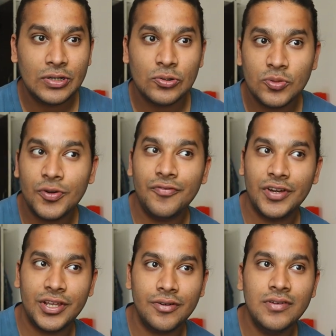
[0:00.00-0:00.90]
2 more
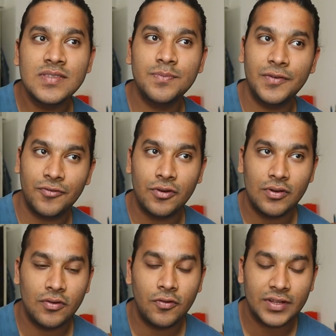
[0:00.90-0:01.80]
videos
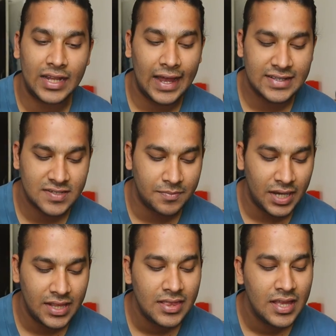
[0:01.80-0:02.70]
before over the last
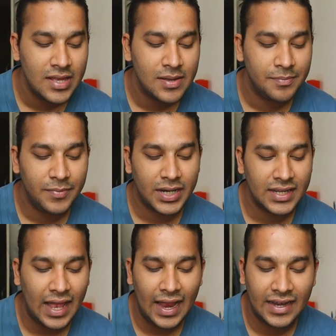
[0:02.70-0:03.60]
month, but
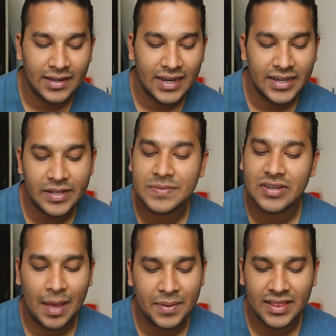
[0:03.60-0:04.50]
I ended up
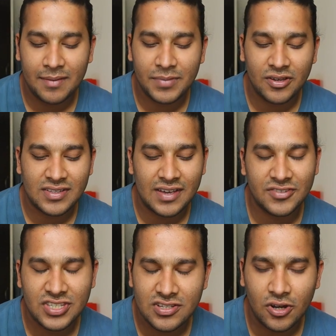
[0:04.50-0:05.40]
scrapping them because I
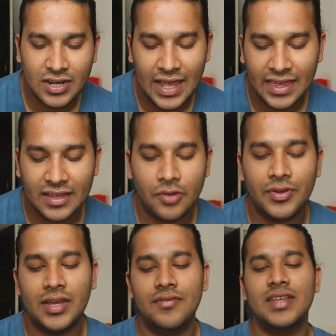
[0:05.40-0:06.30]
was just not liking the
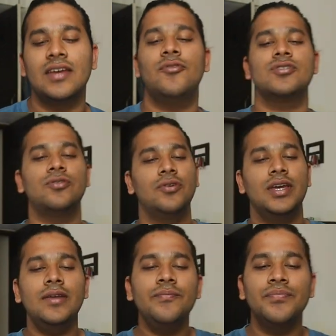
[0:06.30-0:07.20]
way everything was
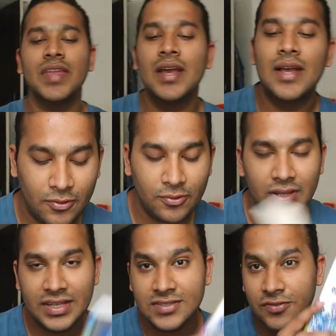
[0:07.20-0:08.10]
going. My
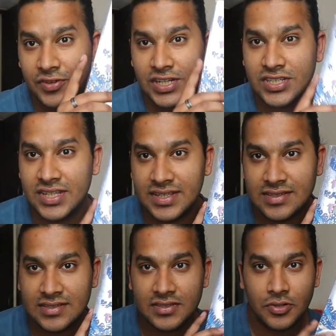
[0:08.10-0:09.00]
goal is to finish
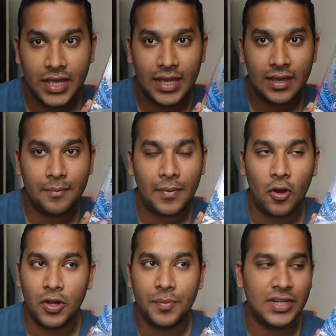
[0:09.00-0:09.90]
this today
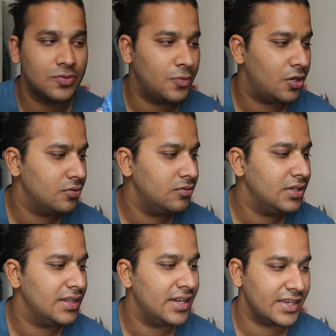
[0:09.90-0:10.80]
or by tomorrow
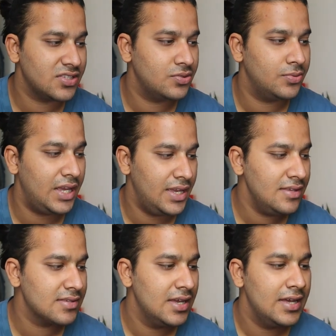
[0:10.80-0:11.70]
in the next 2
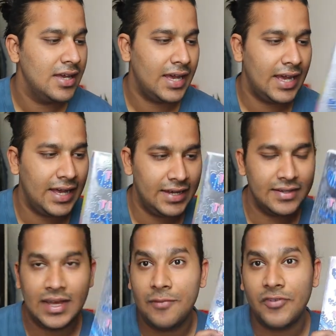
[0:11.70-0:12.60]
days, and
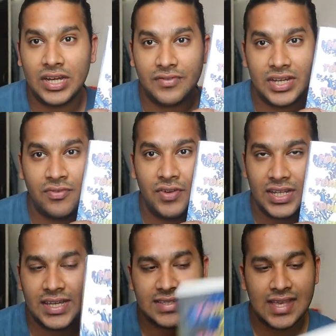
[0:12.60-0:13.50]
I'm very, very,
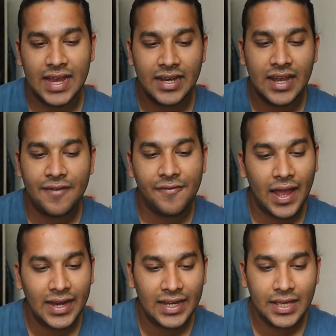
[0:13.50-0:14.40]
very excited. I
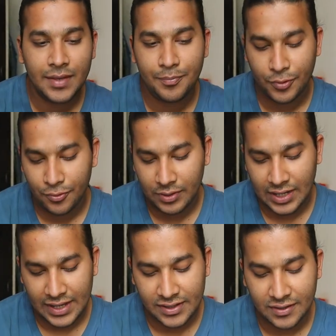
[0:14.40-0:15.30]
finally broke
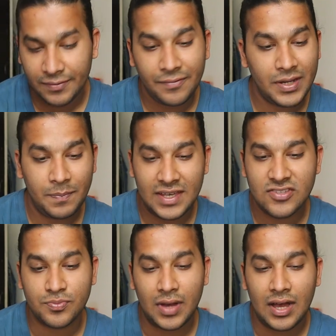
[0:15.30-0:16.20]
like the
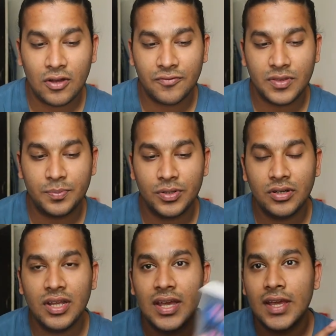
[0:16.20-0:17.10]
50-page mark of the
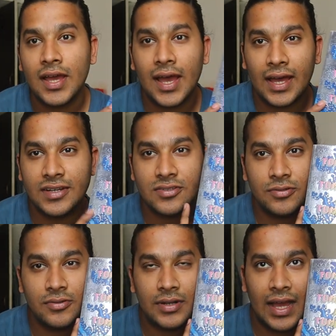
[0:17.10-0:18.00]
book, and
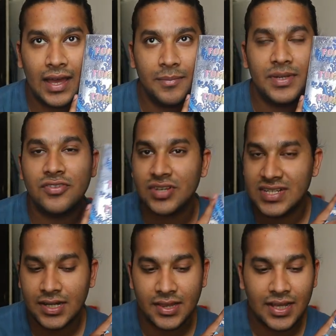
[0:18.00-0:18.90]
so I am
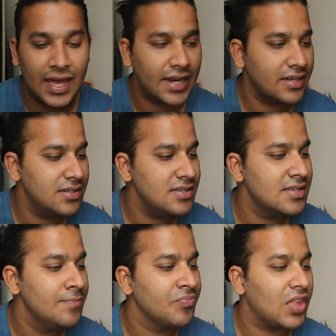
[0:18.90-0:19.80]
interested in the
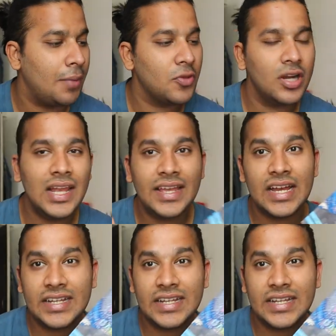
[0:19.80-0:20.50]
characters. I'm not like